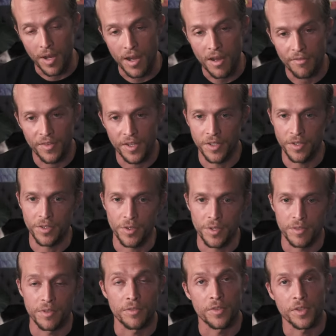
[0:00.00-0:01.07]
off and you do
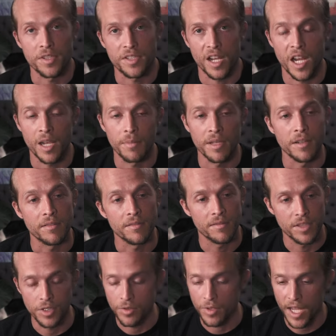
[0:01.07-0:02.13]
this for the first time, it
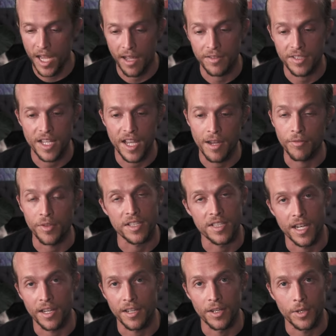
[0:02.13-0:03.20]
you count every
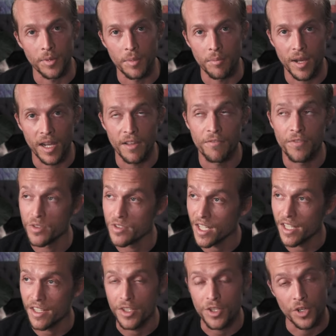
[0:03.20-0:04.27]
second going by. It feels
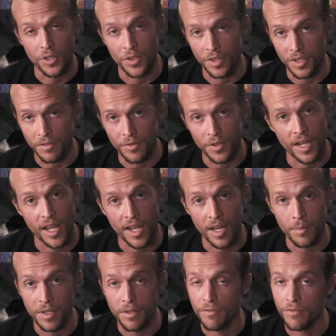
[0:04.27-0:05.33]
like an eternity for your
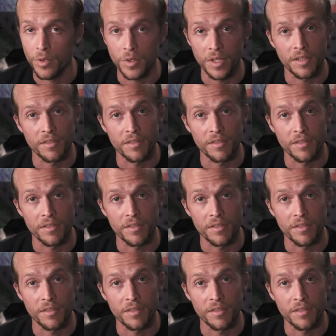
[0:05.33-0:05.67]
canopy to fully